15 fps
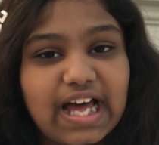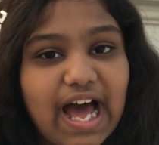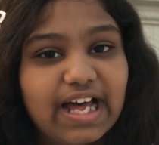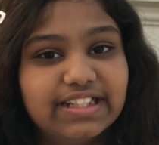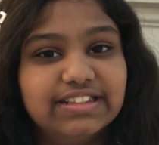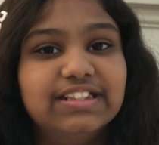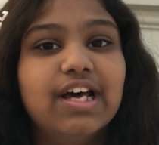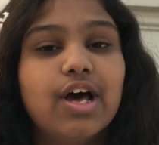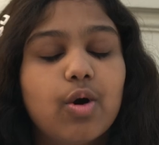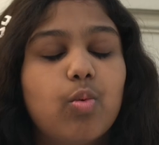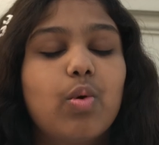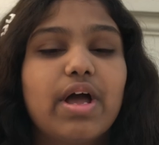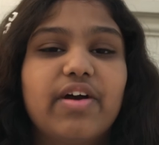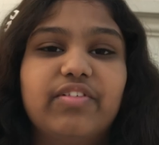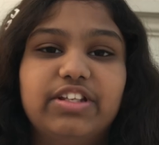and
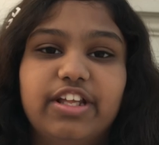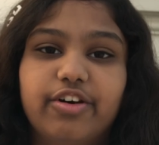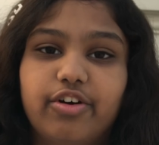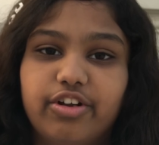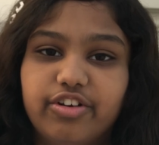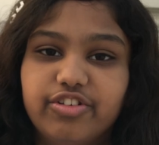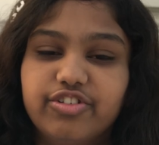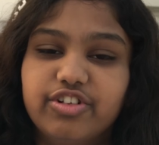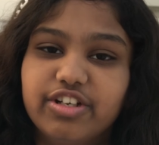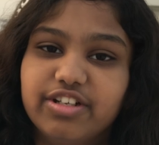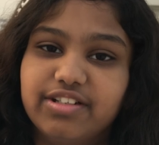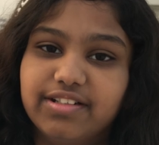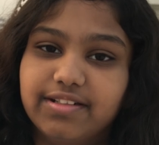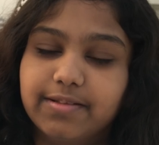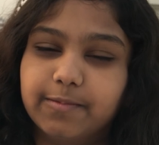where were they
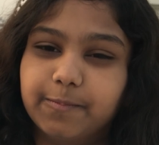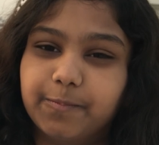originated?